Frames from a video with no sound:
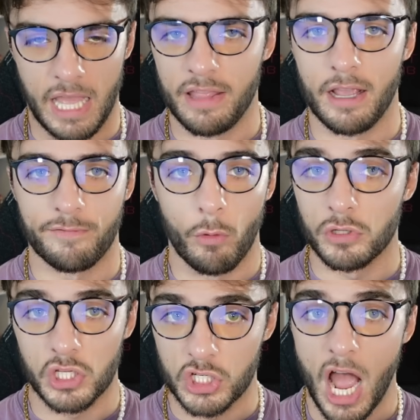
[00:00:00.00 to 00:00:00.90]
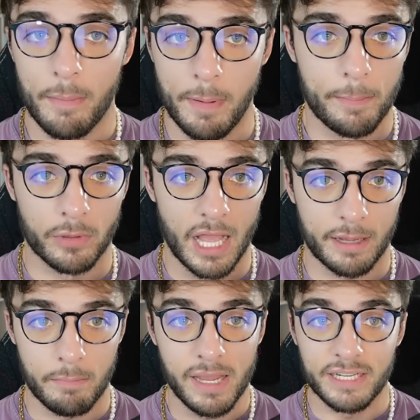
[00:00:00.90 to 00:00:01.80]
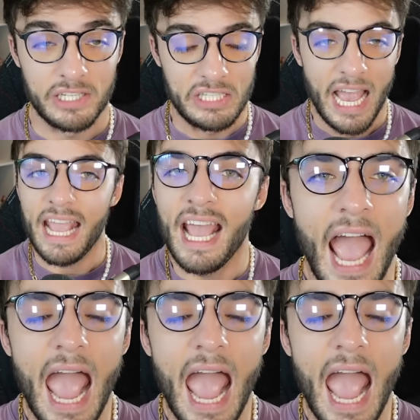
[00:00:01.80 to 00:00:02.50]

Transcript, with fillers: and therefore it's the job of people like me to say,